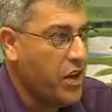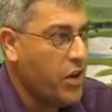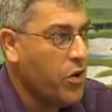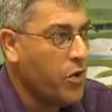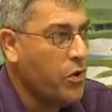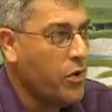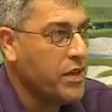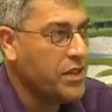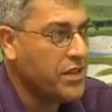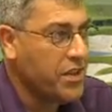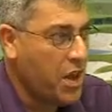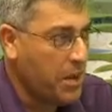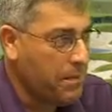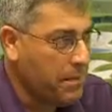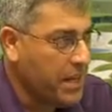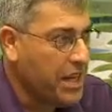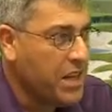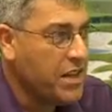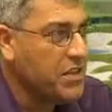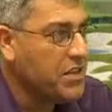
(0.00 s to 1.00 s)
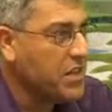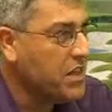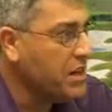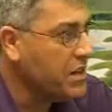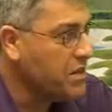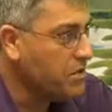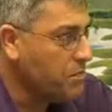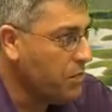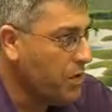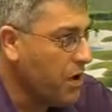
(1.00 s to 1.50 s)
who is coming into
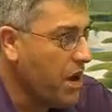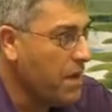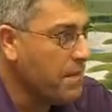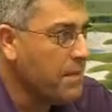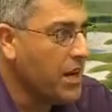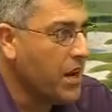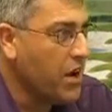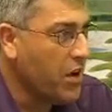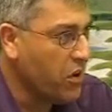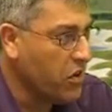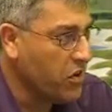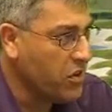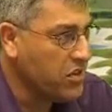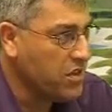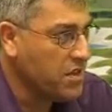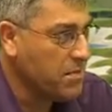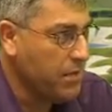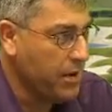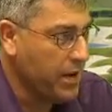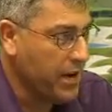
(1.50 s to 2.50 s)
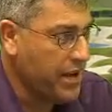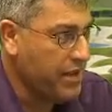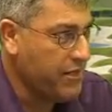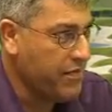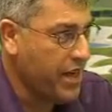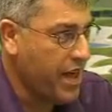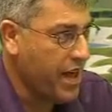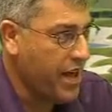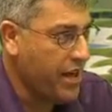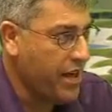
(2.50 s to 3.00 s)
his prime, and I honestly believe
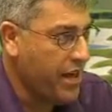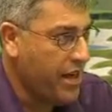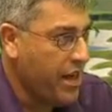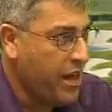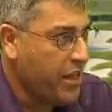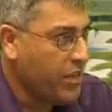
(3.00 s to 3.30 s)
that.